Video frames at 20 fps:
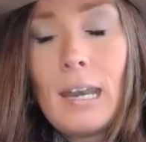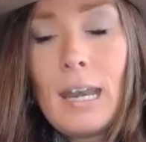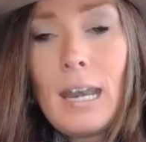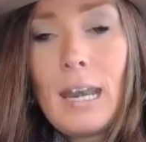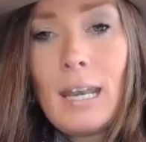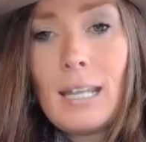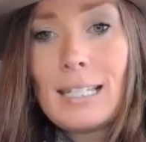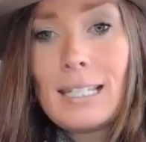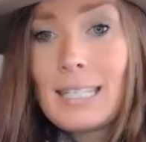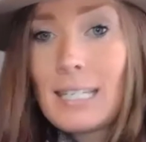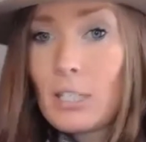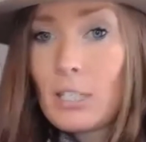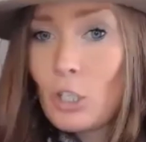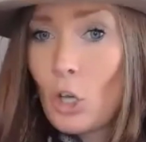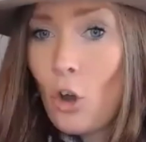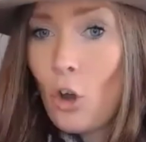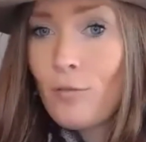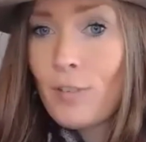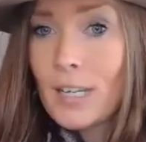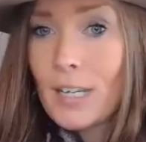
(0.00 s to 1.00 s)
since
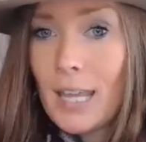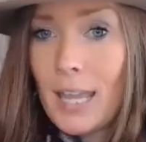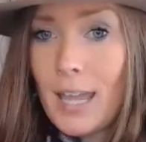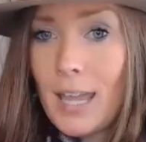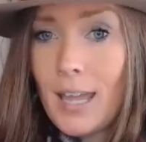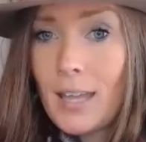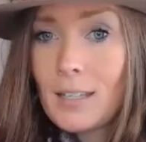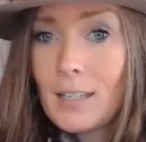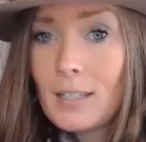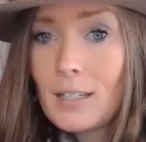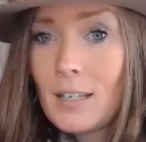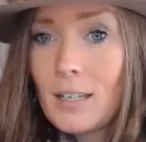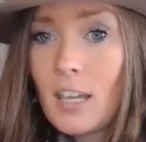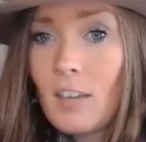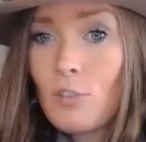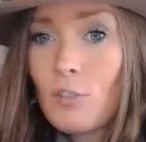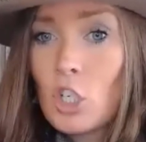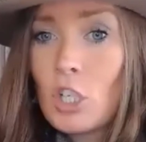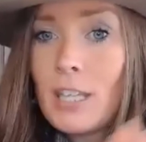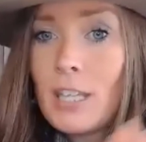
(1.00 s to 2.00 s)
COVID hit, if
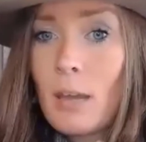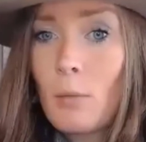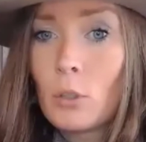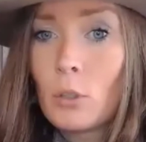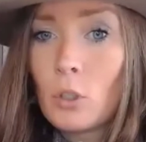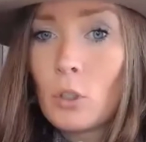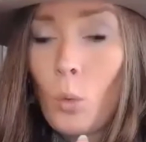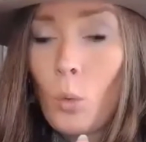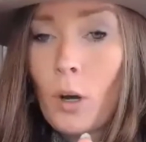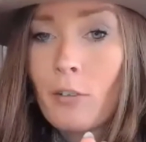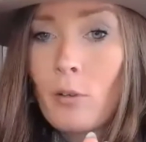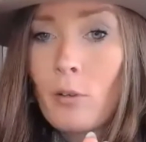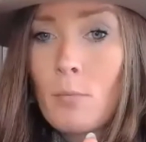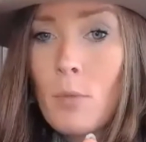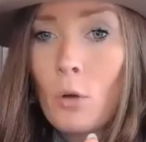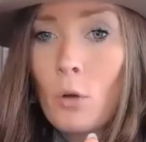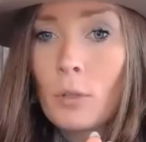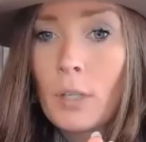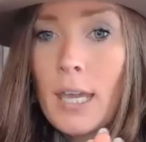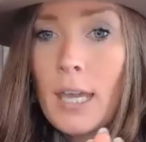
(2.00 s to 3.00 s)
she's able to work
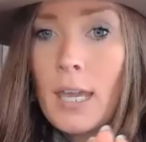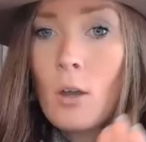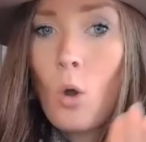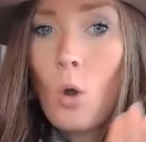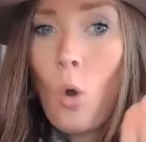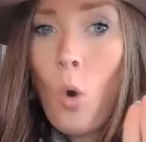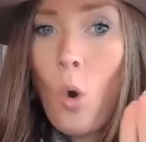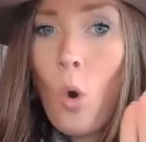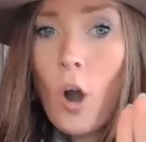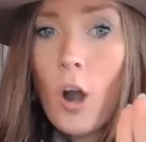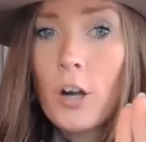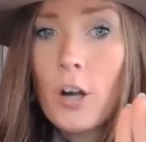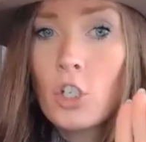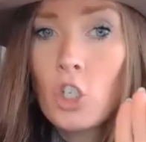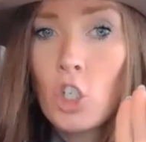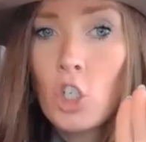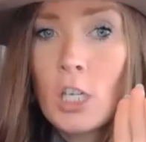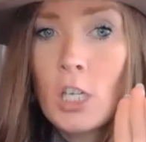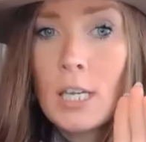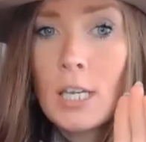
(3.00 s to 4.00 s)
remotely, or
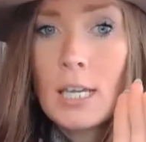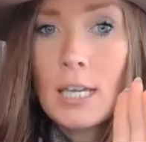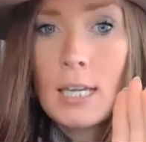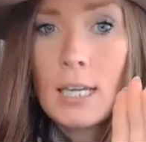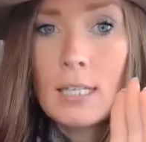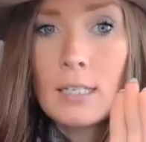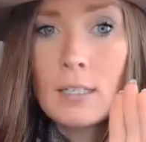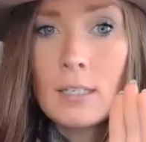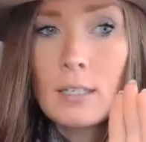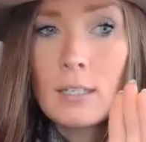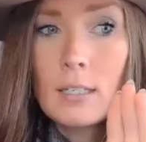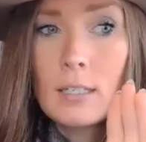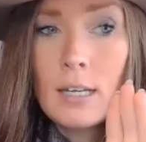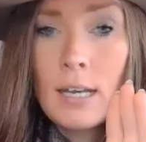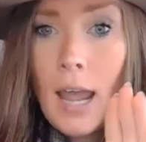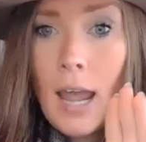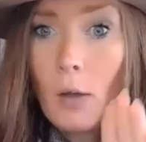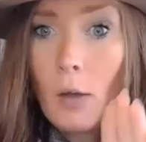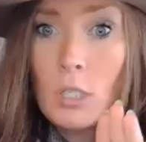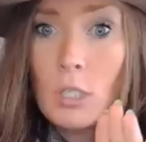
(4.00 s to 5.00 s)
she is
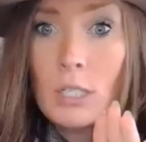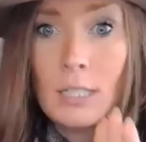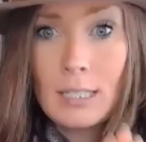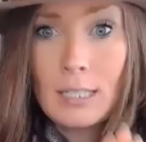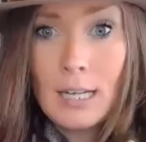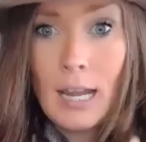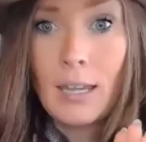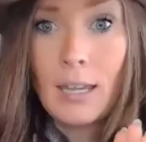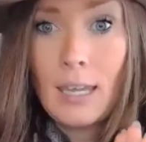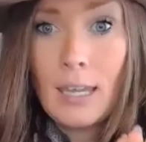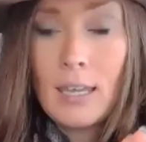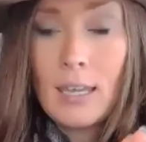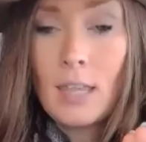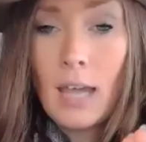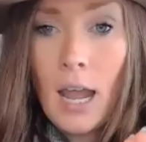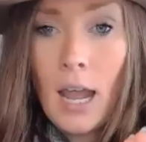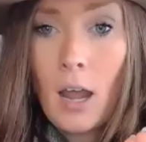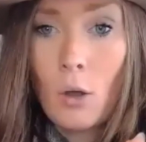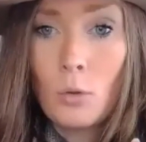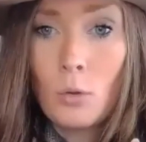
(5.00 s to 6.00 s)
now stuck in the
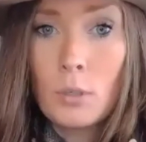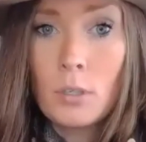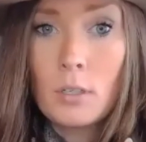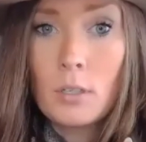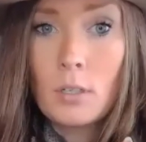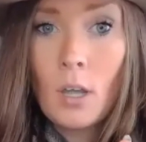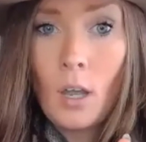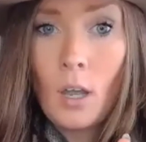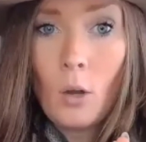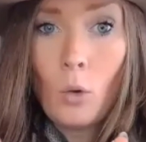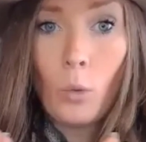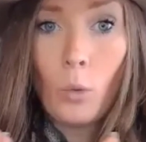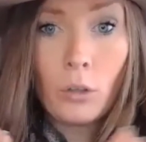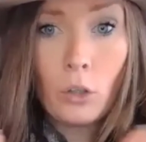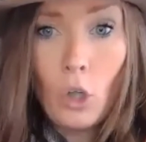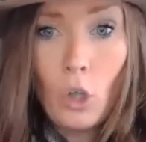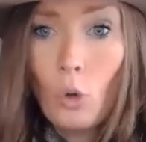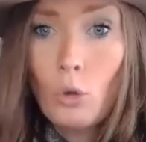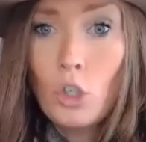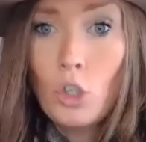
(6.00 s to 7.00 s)
house with
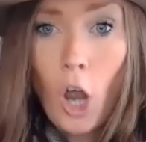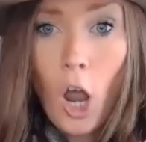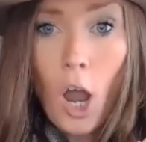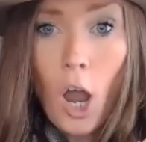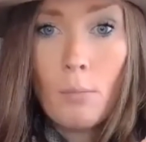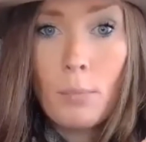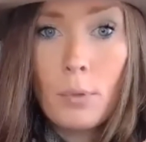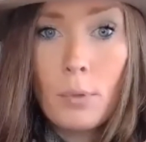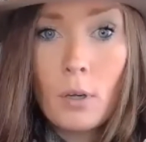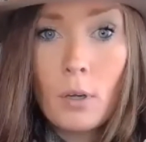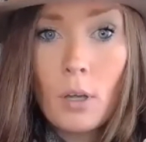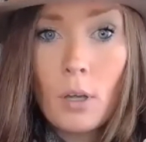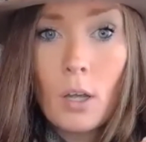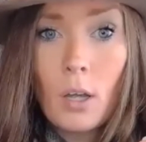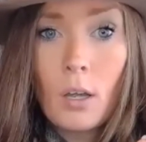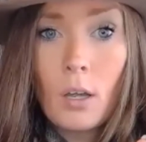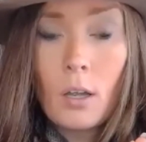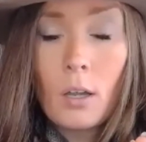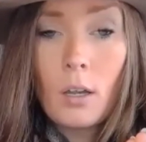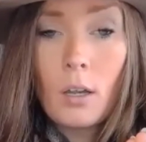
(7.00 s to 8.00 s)
no job
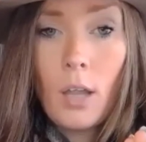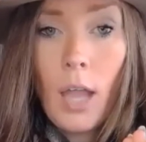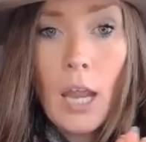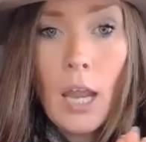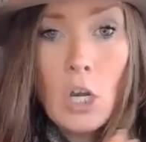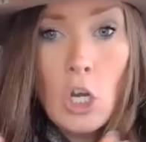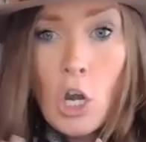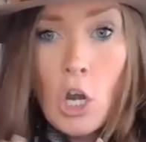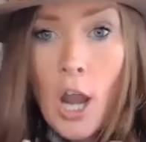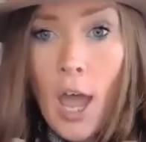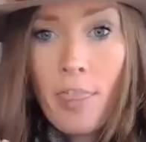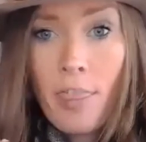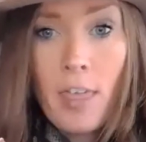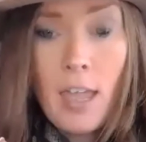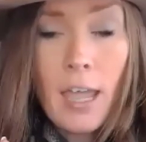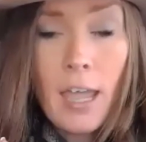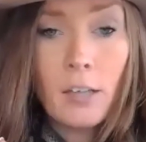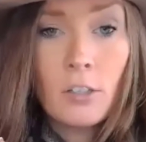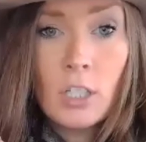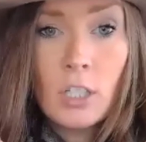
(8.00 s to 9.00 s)
and
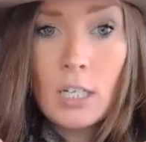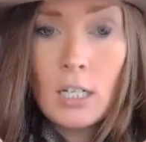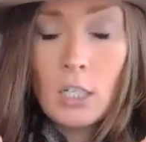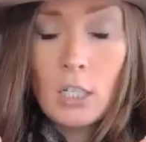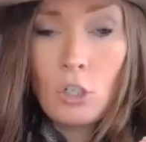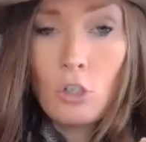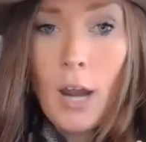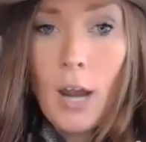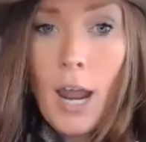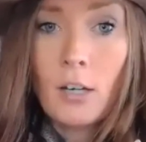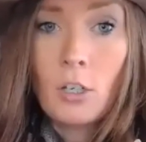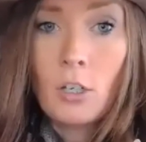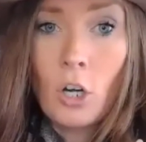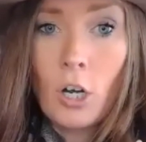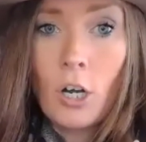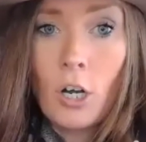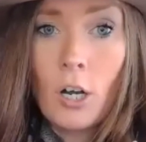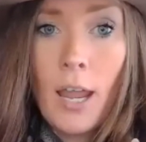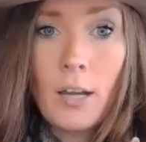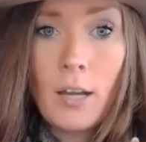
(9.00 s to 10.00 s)
nothing else to distract
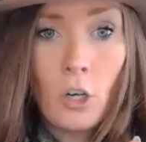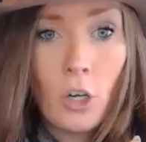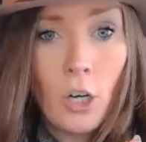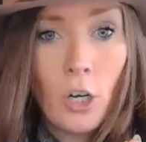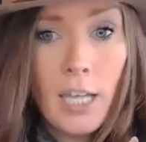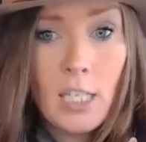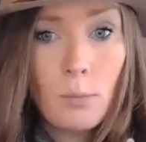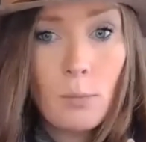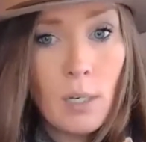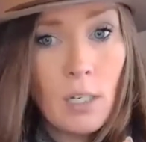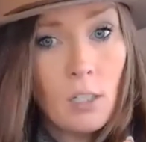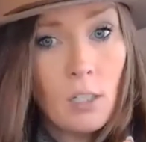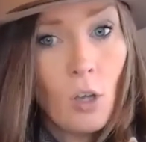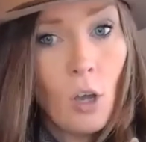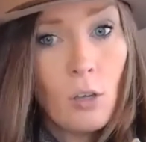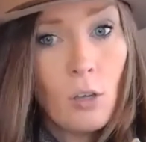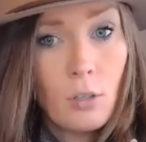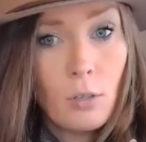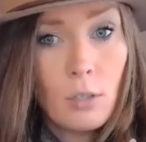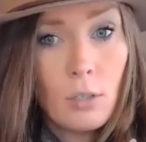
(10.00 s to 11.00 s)
her, and her husband is
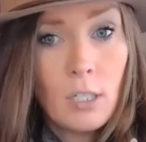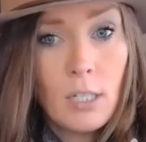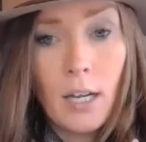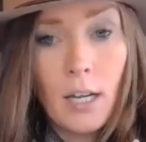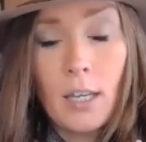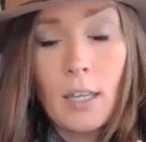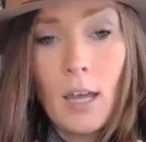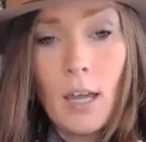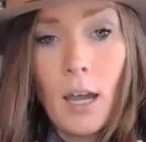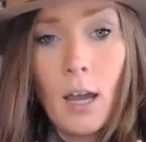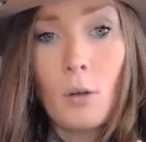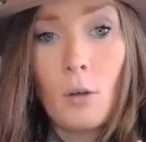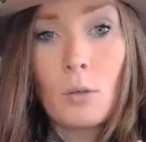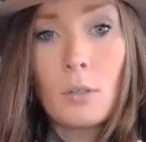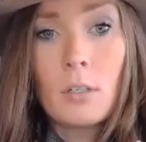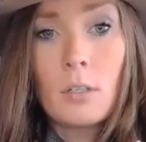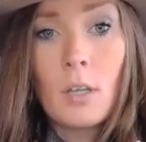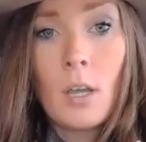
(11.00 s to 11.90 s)
also stuck in the house,